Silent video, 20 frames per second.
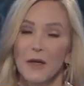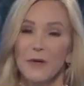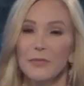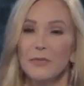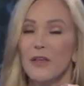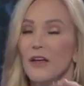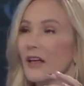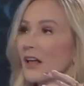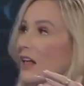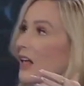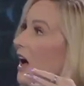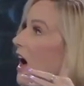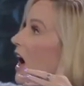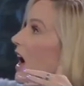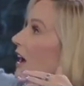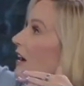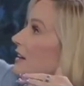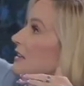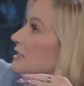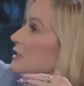that
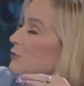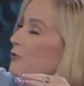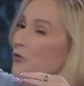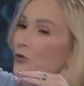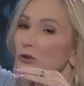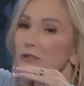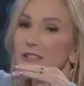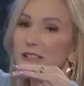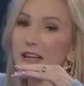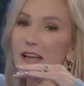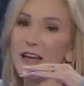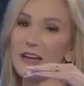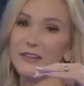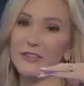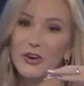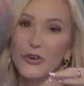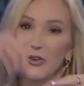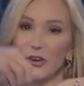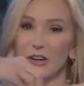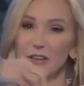God is forcing
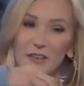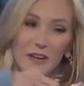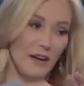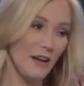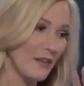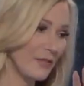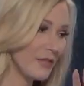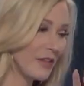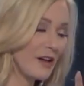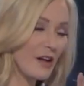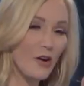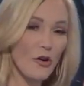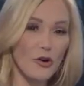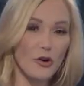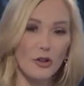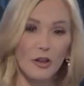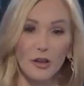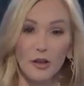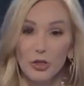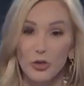eternity in the
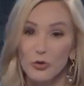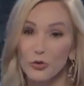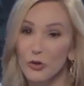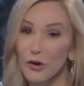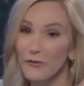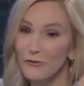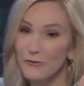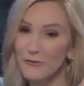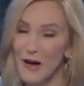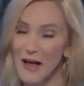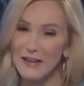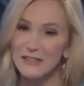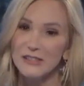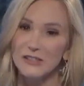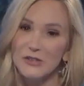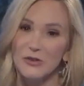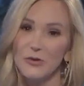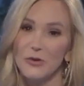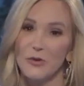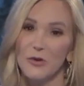earthly through a
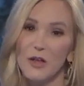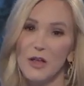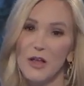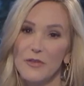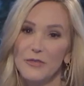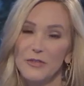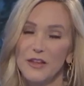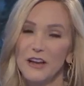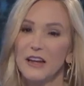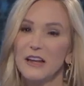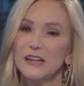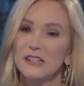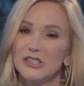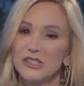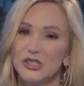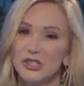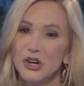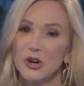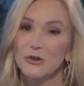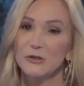vessel that He has
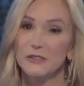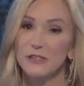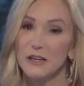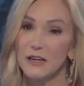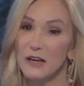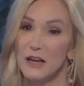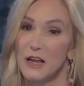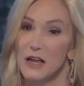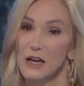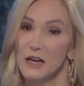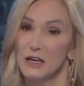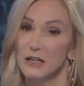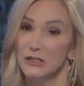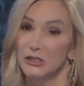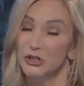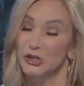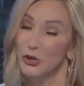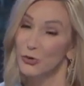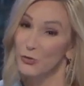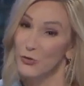chosen
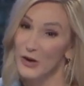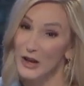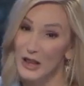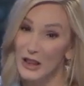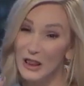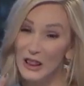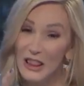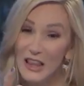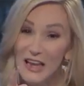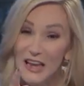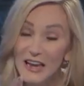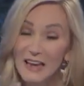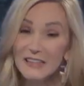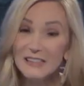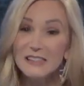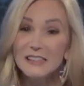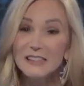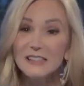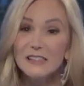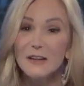to
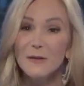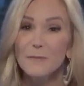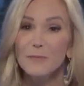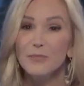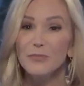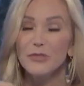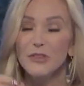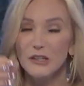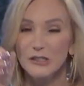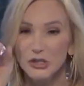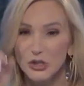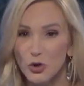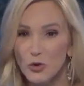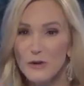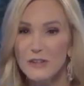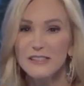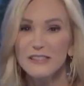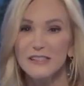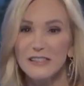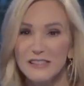release the
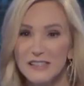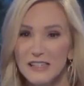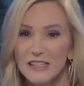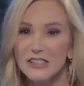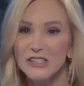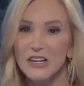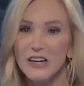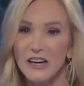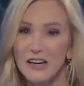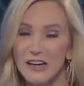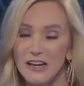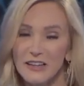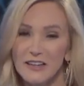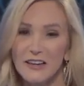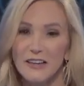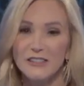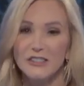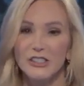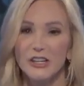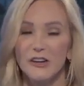choice, decision, and
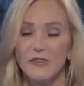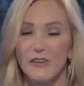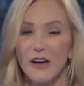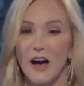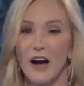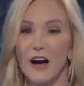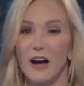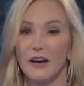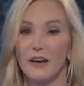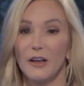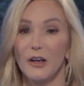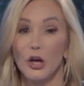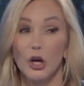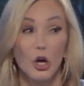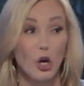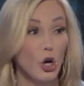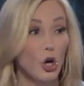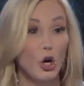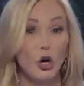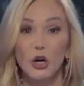intention of God.
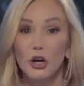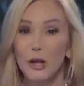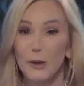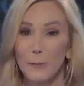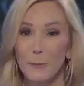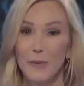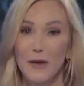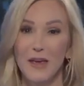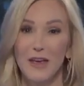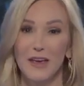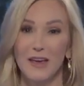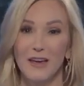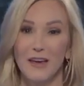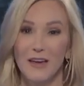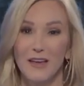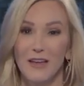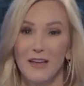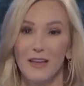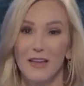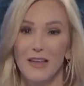Could it be
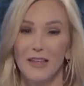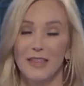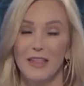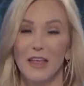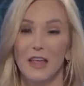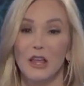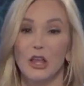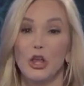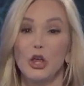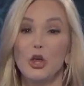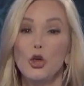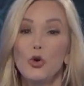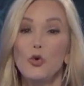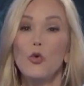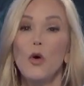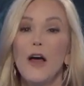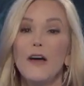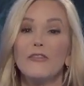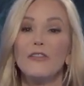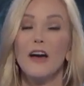that you
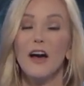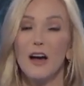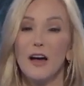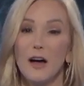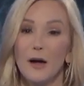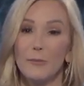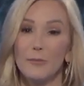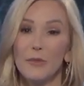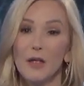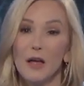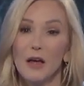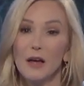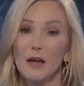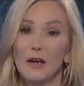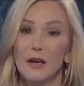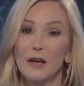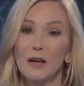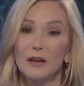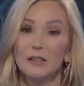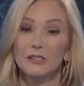have come
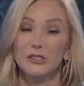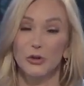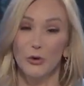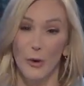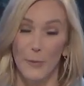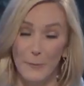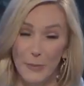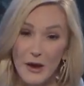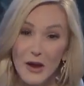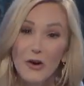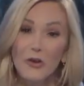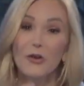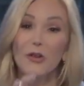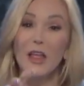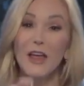to appear,